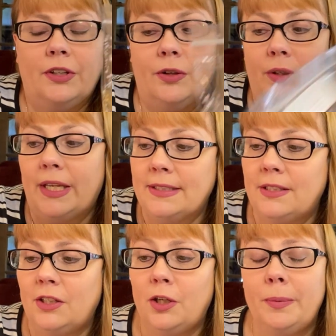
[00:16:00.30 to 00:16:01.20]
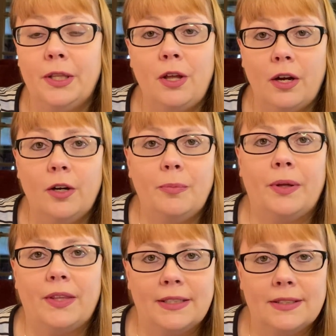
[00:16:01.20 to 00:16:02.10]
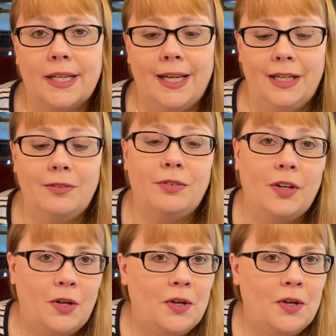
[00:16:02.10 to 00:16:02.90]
you know, it lasted a little bit longer, but that's kind of,